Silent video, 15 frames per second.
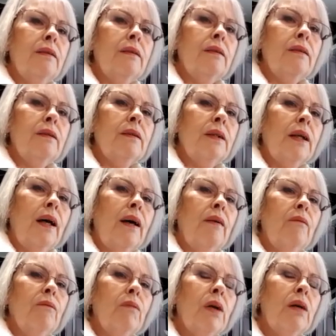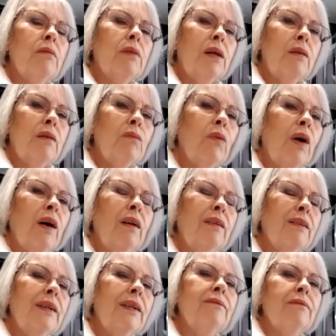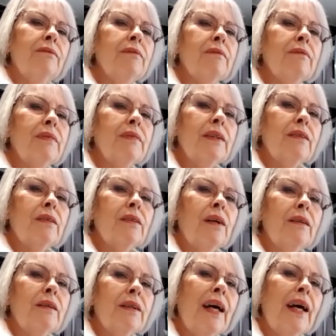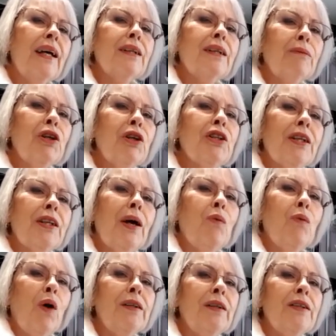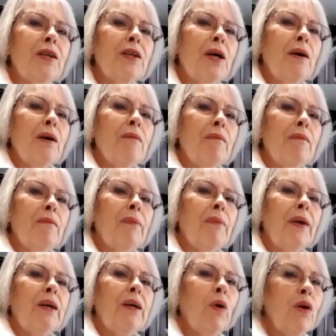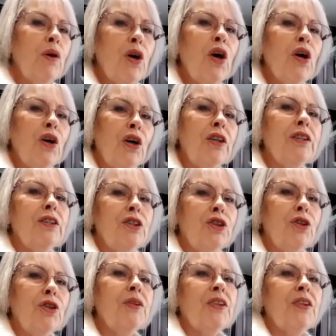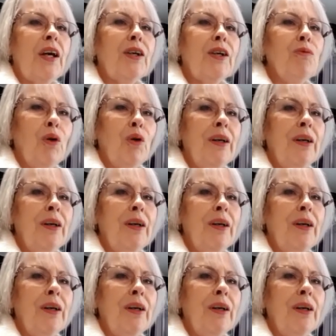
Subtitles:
Yeah. Well, yes, I'm going to say once, but it won't hurt to do a second one.